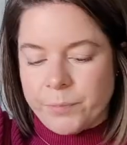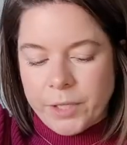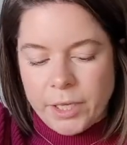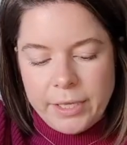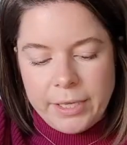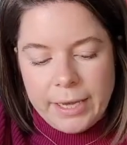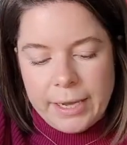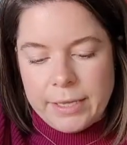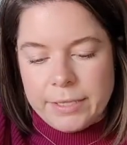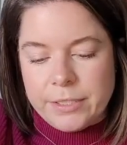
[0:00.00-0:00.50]

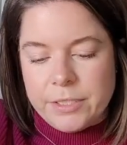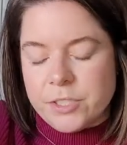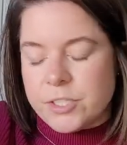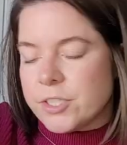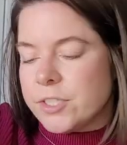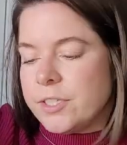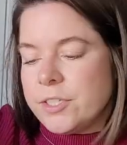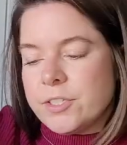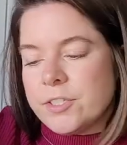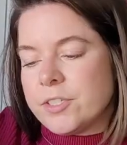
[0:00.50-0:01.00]
yeah,
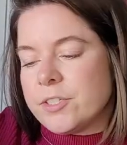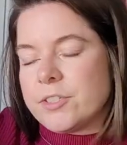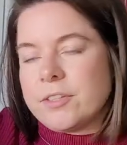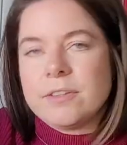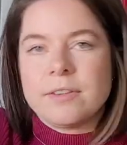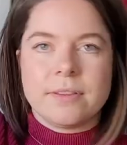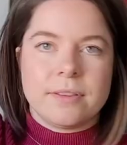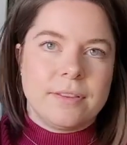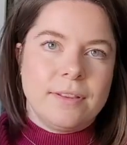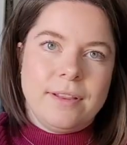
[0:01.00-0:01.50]
this is
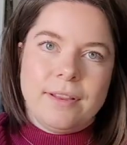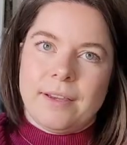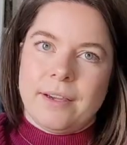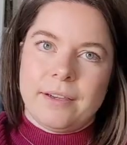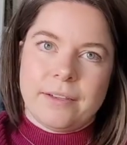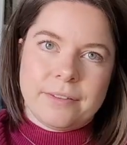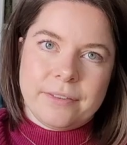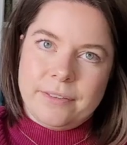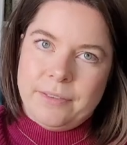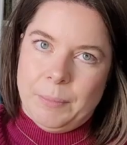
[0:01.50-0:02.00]

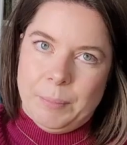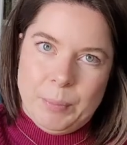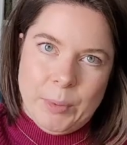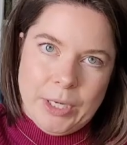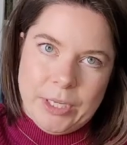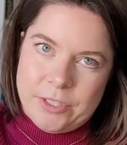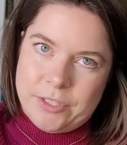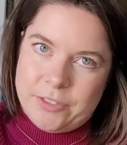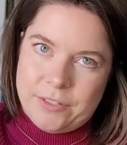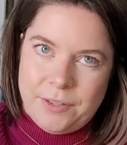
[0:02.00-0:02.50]
like the
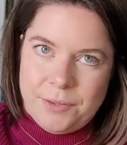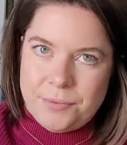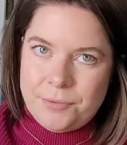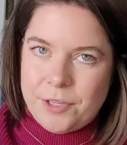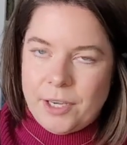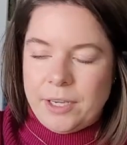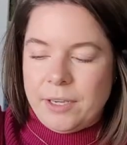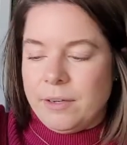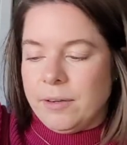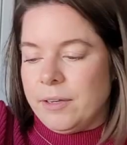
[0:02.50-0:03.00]
biggest gift
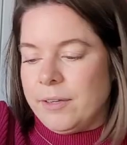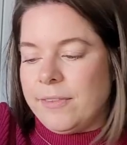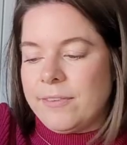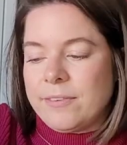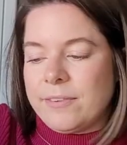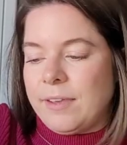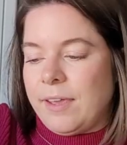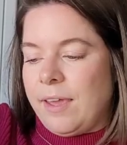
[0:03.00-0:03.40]
I got,